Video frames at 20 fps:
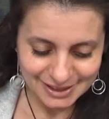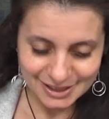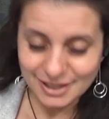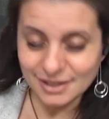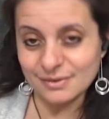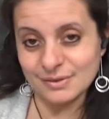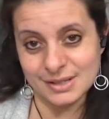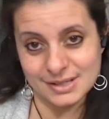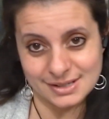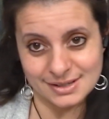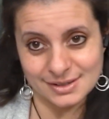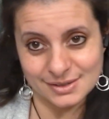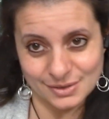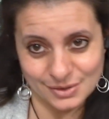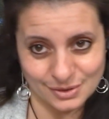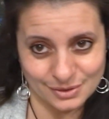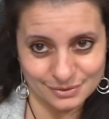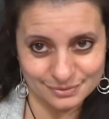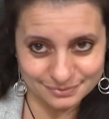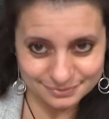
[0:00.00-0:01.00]
If this is
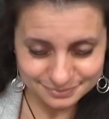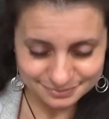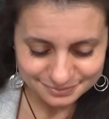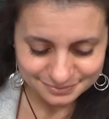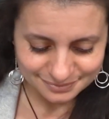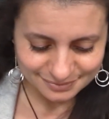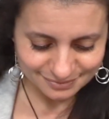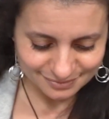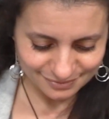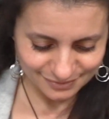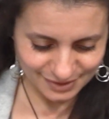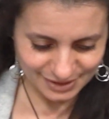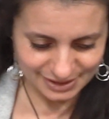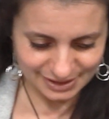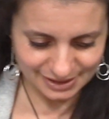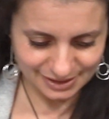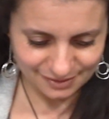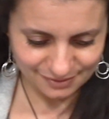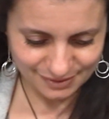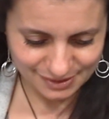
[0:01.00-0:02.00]
your
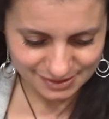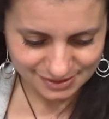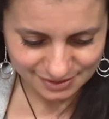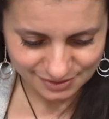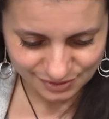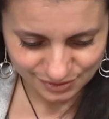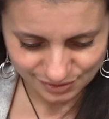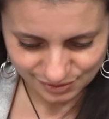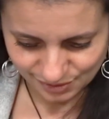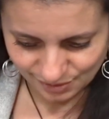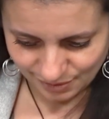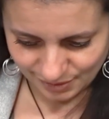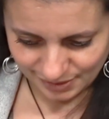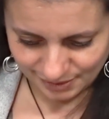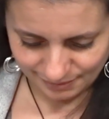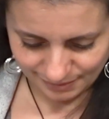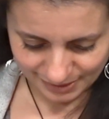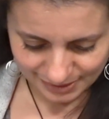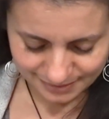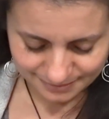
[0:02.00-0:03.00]
reading, if this is your story,
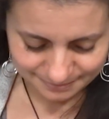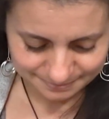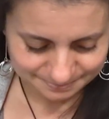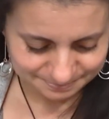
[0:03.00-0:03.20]
right?